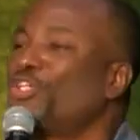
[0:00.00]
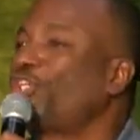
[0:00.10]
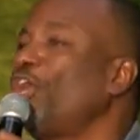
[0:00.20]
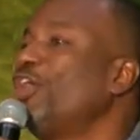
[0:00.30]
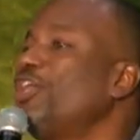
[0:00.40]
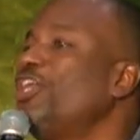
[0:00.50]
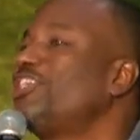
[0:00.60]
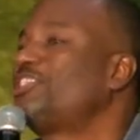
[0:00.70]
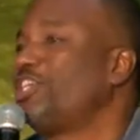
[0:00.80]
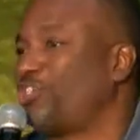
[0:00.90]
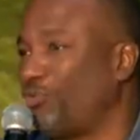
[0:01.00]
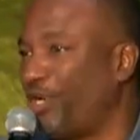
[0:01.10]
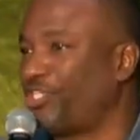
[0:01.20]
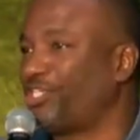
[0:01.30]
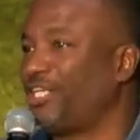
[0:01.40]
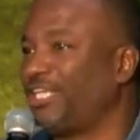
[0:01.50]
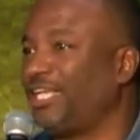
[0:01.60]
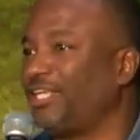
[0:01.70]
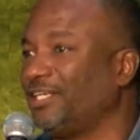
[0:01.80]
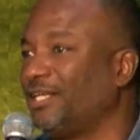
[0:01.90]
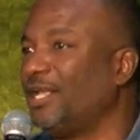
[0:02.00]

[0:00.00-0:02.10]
Turn this situation again.